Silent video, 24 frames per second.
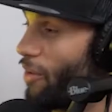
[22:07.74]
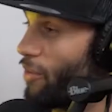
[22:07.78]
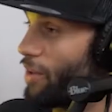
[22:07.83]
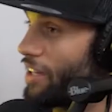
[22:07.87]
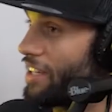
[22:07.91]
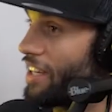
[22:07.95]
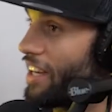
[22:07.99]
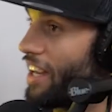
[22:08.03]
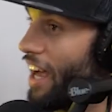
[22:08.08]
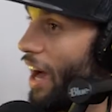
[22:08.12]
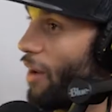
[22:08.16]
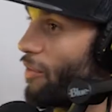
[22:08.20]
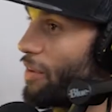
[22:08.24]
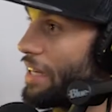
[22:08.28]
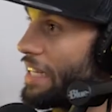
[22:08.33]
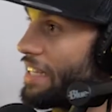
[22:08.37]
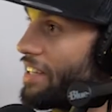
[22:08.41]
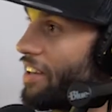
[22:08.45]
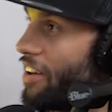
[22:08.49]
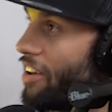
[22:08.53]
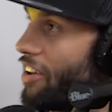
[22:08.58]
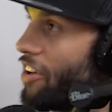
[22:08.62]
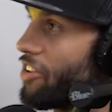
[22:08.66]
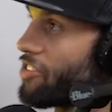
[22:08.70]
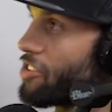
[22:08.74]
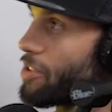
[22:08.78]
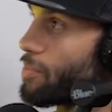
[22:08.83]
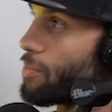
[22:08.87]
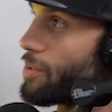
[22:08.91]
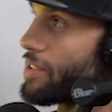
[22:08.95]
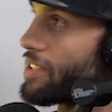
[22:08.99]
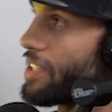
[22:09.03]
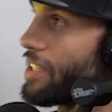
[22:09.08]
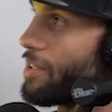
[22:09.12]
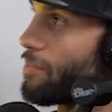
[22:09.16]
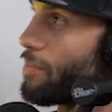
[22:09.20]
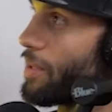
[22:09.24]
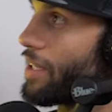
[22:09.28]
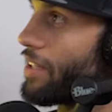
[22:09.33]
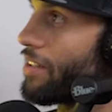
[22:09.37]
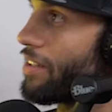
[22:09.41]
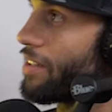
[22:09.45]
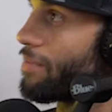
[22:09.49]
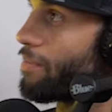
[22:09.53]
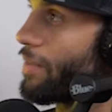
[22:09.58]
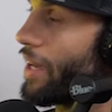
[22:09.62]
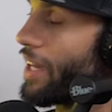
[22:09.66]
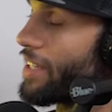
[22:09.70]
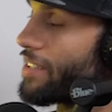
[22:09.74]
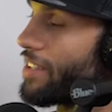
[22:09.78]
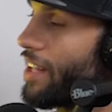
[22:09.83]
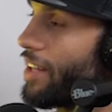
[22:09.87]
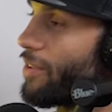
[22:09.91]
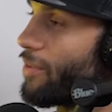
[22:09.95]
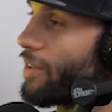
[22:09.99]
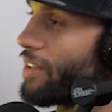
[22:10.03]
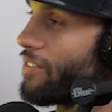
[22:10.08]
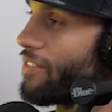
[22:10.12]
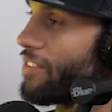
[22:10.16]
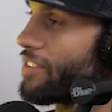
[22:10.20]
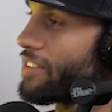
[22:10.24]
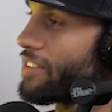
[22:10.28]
I would 100% bet on Max Holloway